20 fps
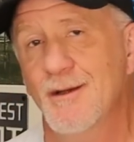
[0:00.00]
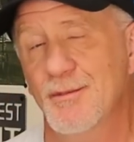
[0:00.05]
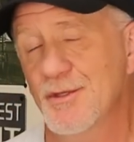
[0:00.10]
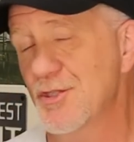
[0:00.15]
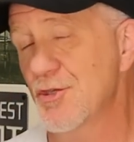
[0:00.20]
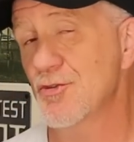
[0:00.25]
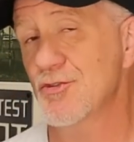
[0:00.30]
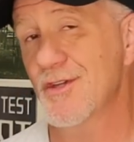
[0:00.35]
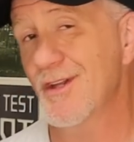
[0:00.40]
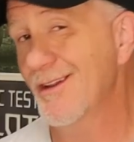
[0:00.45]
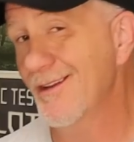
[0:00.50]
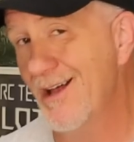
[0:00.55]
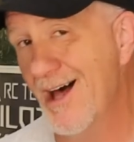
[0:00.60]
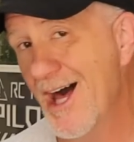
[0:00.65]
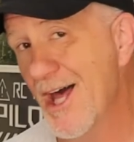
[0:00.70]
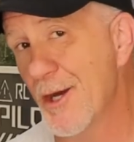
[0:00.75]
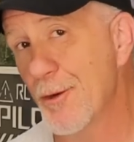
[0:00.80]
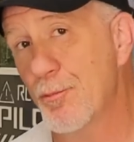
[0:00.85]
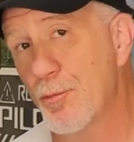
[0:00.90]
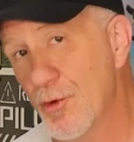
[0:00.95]
but there's a
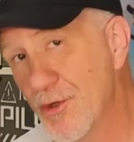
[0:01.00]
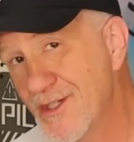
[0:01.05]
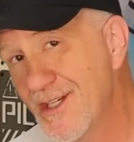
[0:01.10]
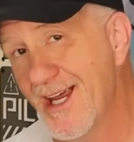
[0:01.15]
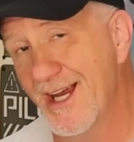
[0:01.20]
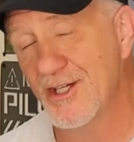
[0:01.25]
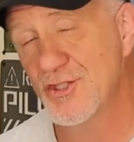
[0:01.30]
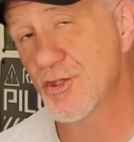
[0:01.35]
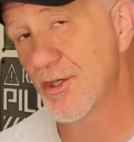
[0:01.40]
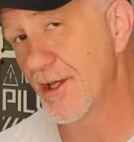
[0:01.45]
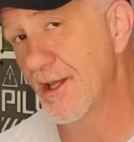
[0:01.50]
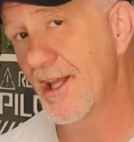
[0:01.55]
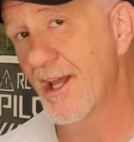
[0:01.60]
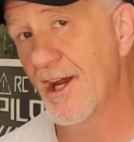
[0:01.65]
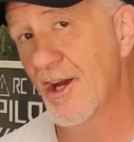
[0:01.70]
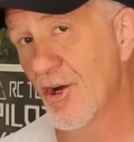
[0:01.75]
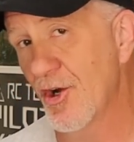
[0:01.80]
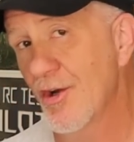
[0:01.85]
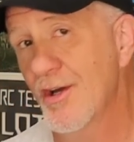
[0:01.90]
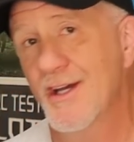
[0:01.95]
lot of protection
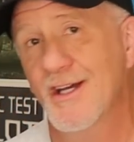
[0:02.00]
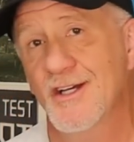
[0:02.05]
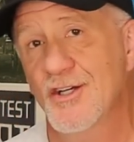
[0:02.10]
there